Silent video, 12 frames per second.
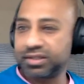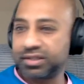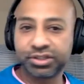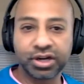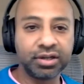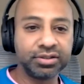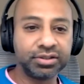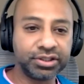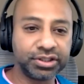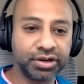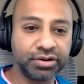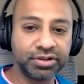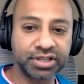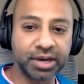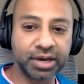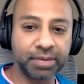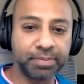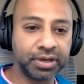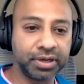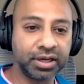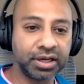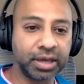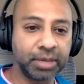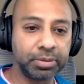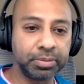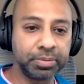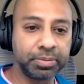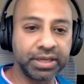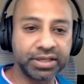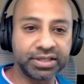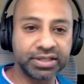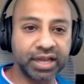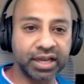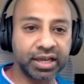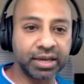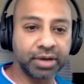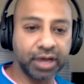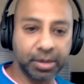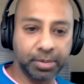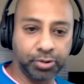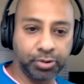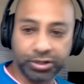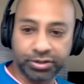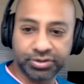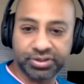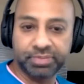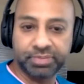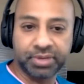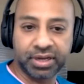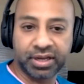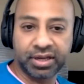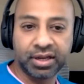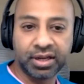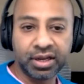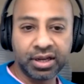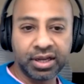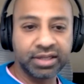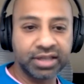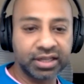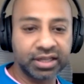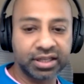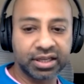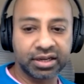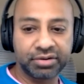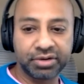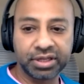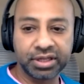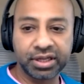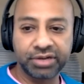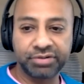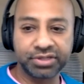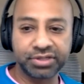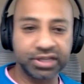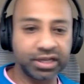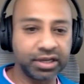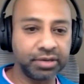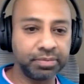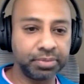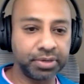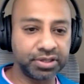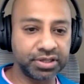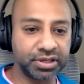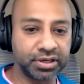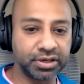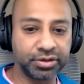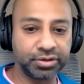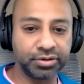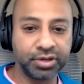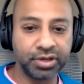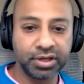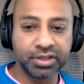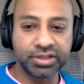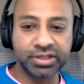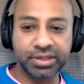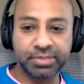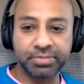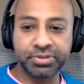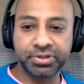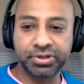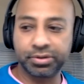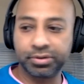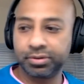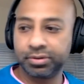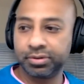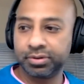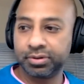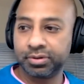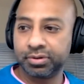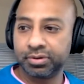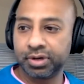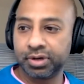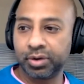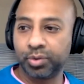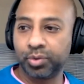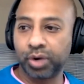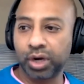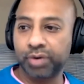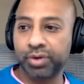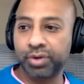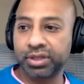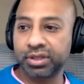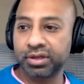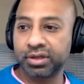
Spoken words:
the John show is up in a couple of places, I can kind of point to somebody. He's, I think, a really interesting person who seems to work with,